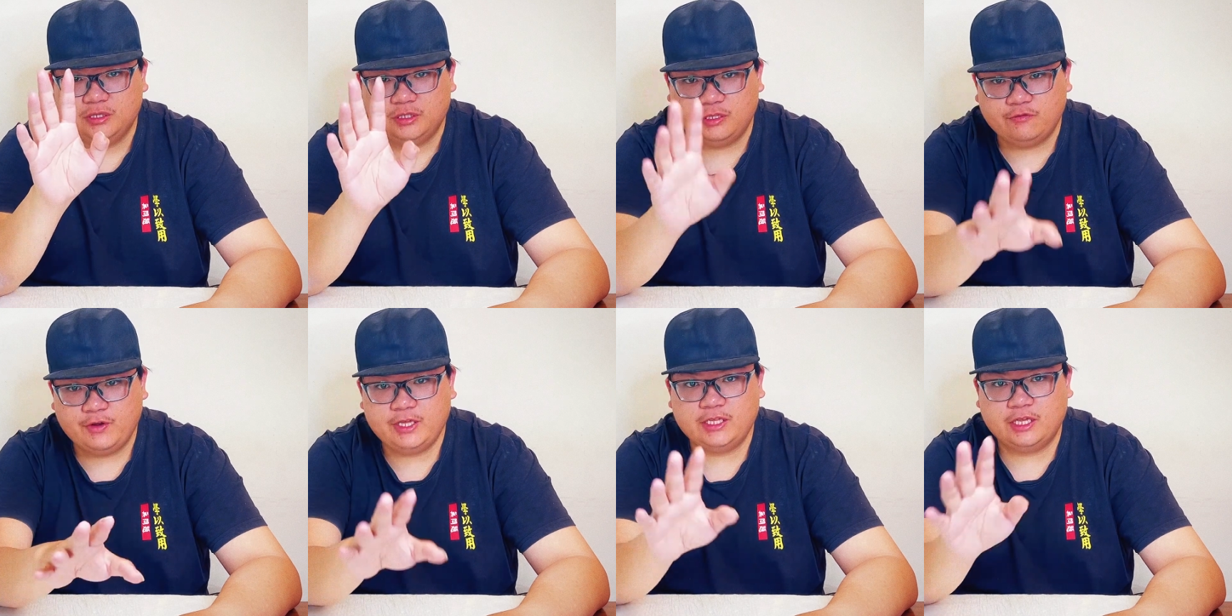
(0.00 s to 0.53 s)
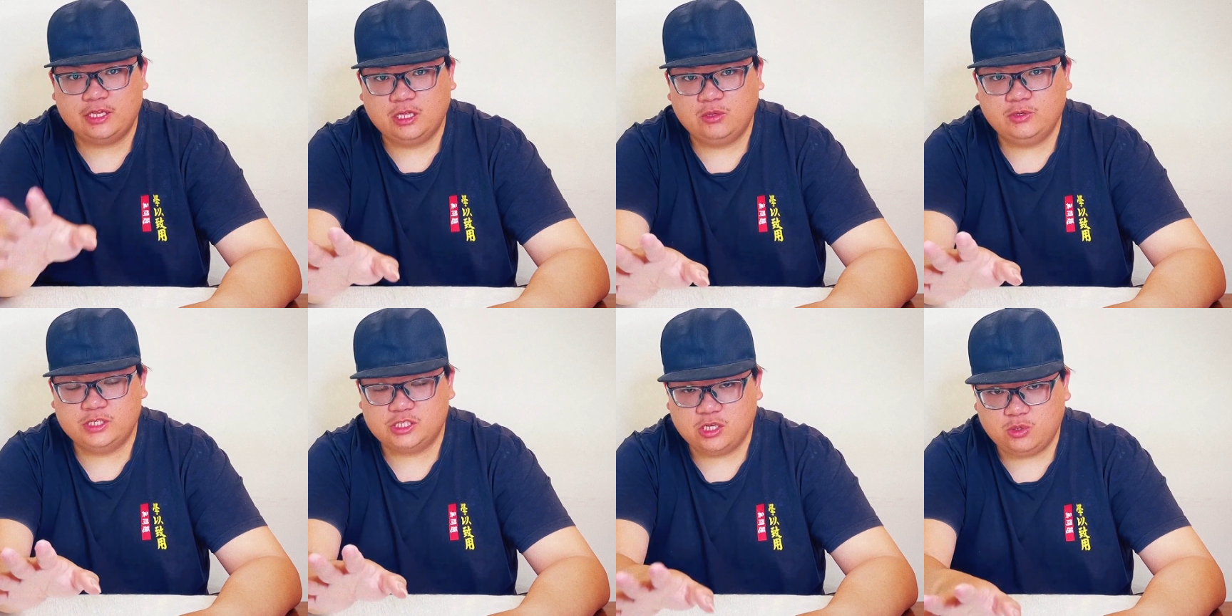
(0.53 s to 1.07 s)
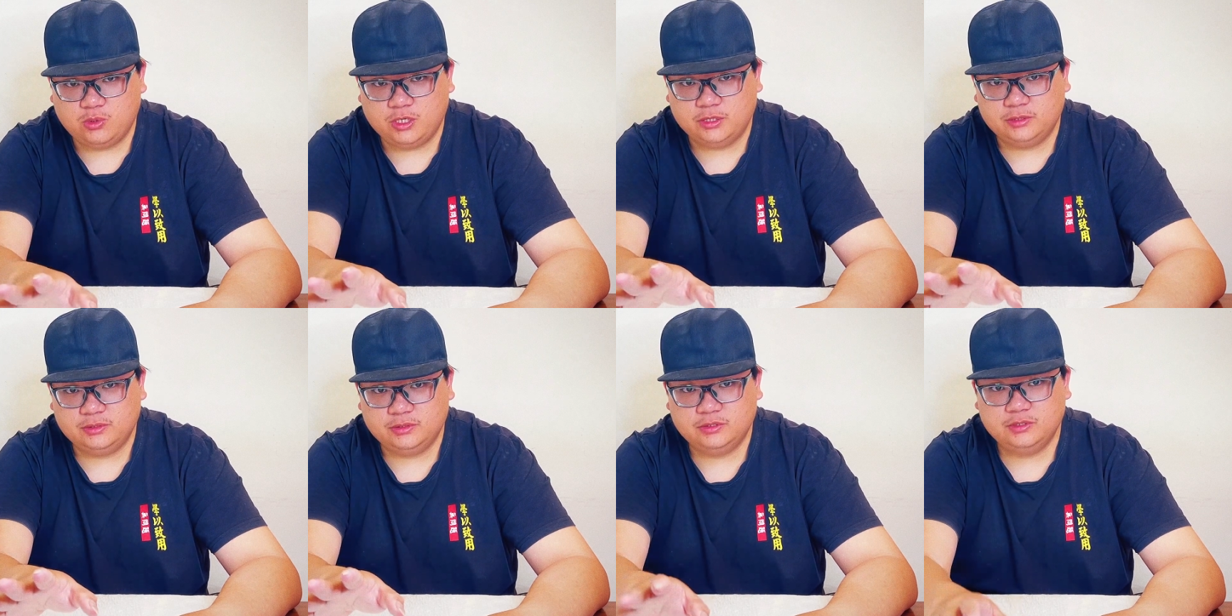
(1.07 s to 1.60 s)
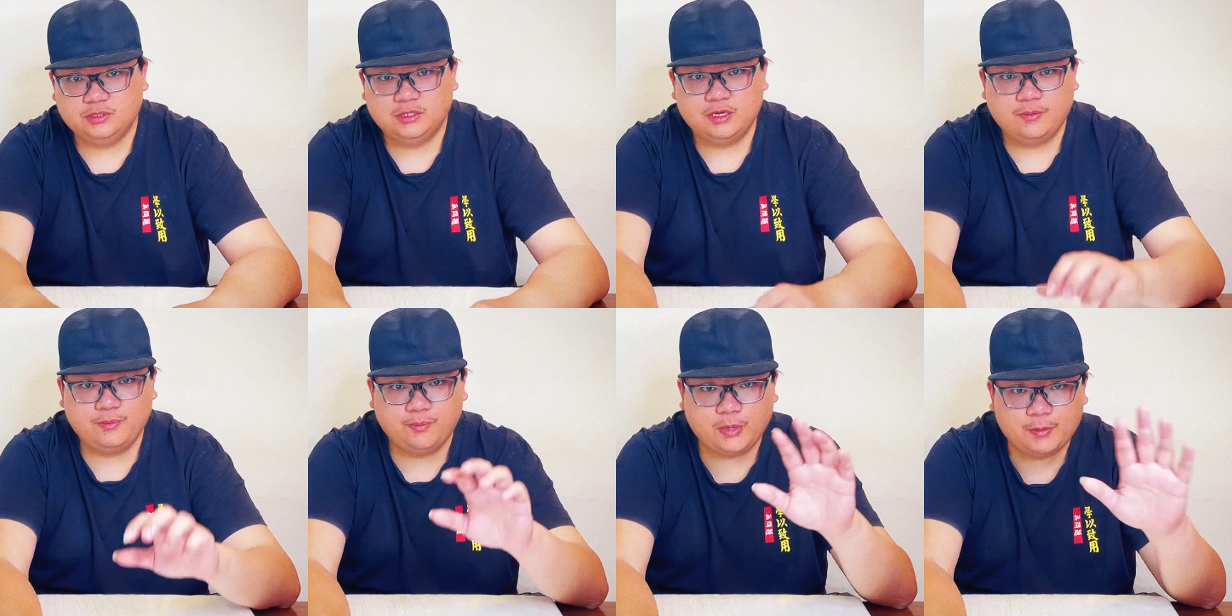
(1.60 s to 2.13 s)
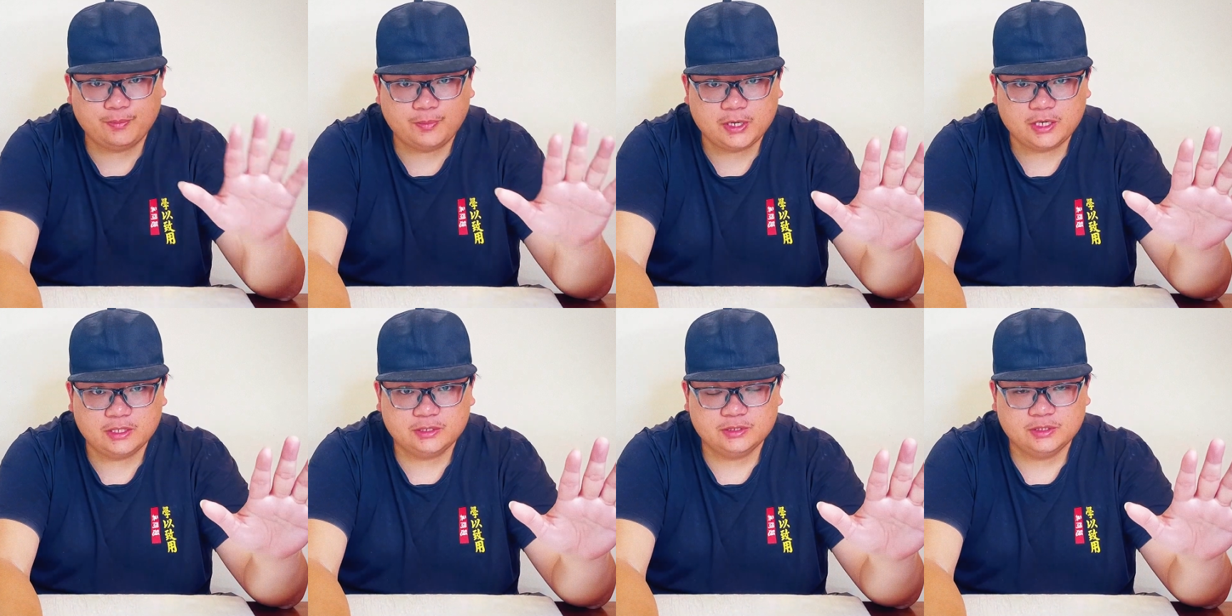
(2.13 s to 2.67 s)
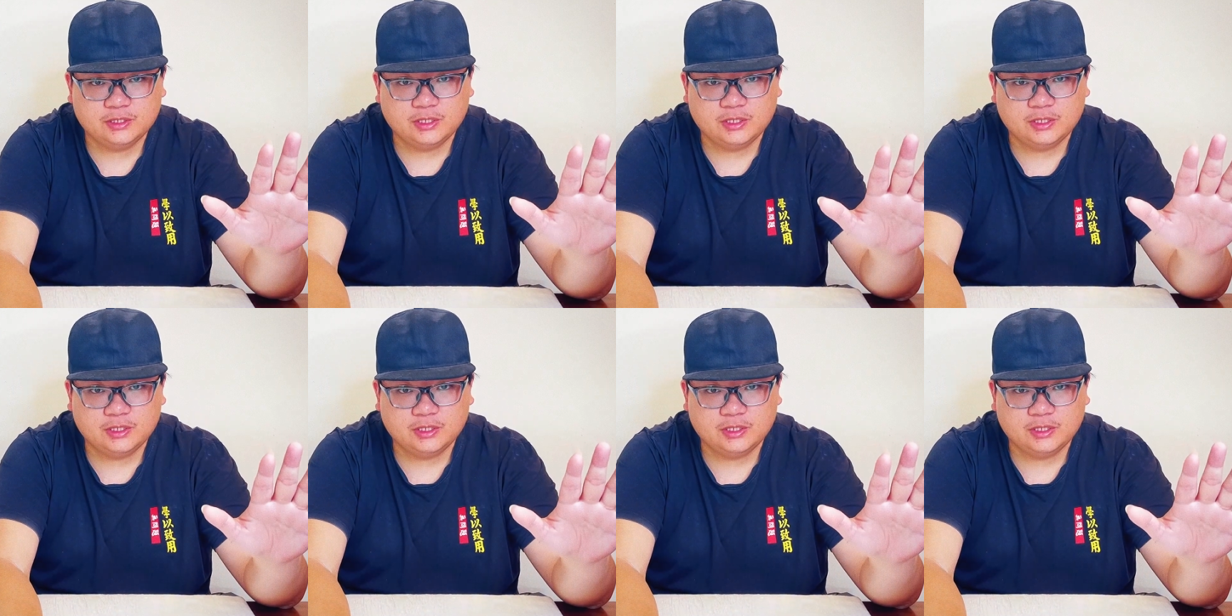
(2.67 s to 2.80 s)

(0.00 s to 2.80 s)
red and yellow is equal. Purple,